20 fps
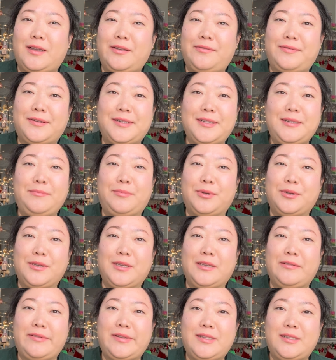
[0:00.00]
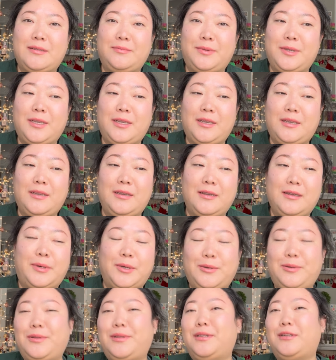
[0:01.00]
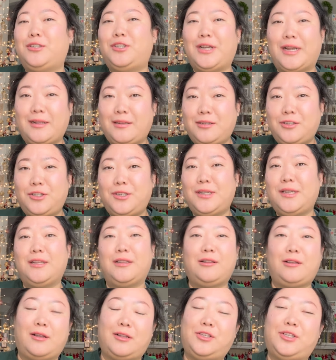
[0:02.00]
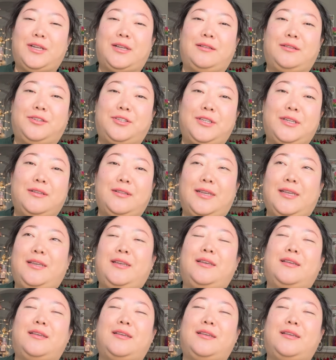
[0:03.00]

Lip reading: I find book giving to be both challenging and not challenging. Like,